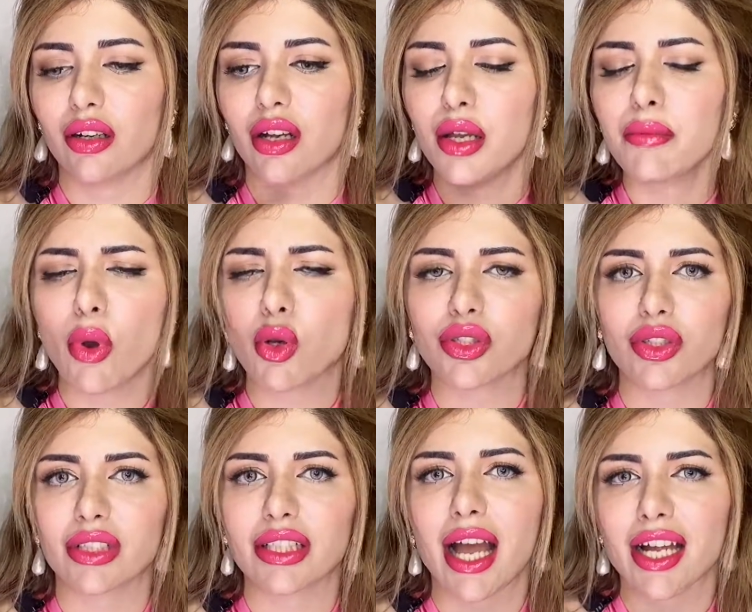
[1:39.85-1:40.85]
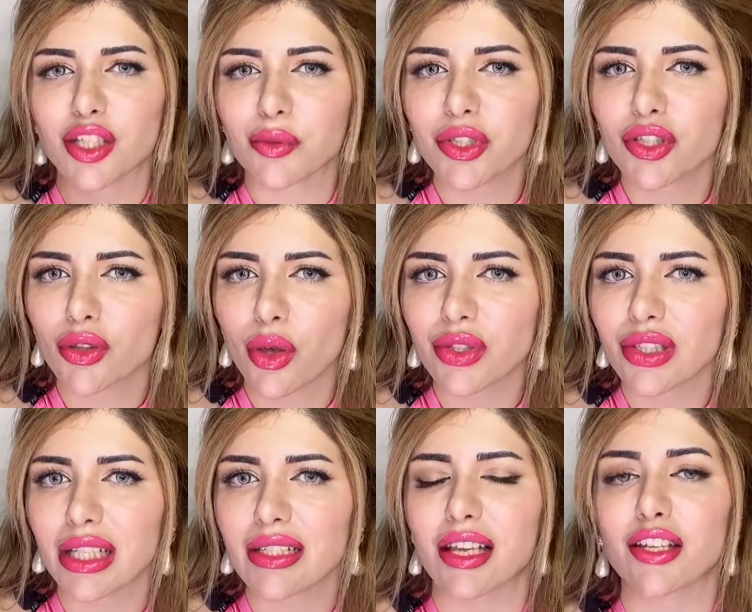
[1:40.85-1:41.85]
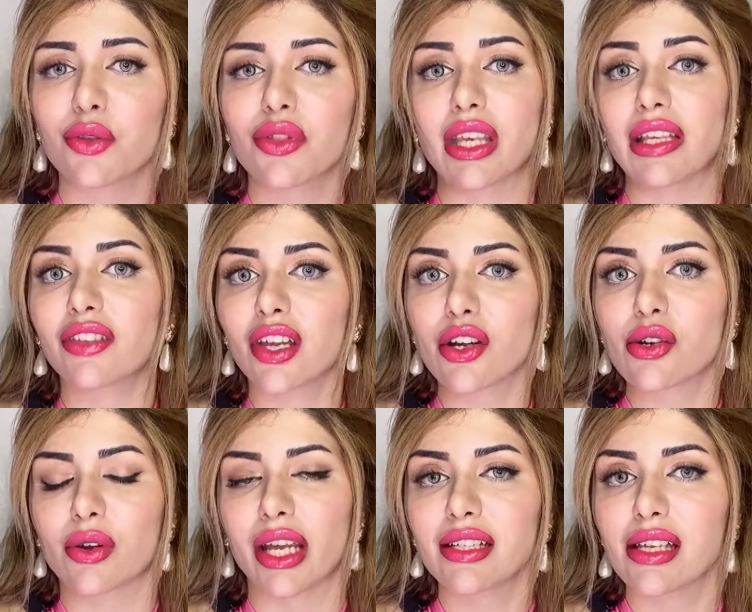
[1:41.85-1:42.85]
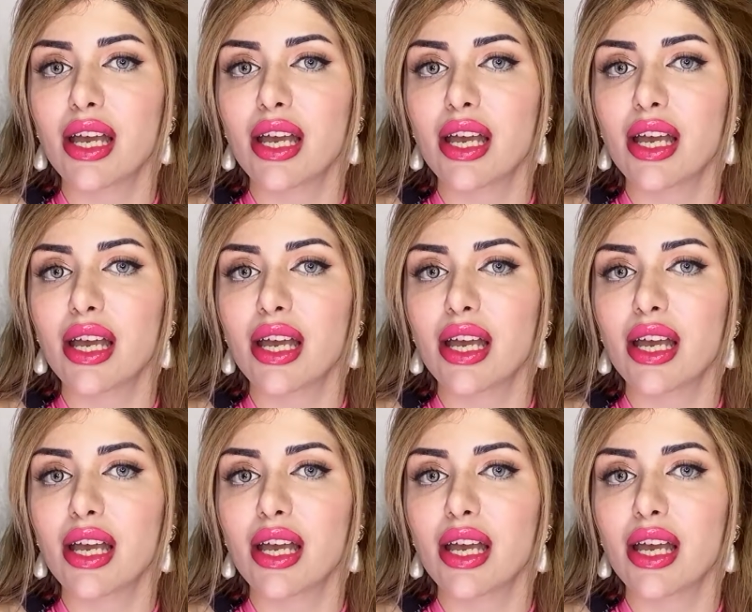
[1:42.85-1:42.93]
emotional attachment to those things and you think they're great,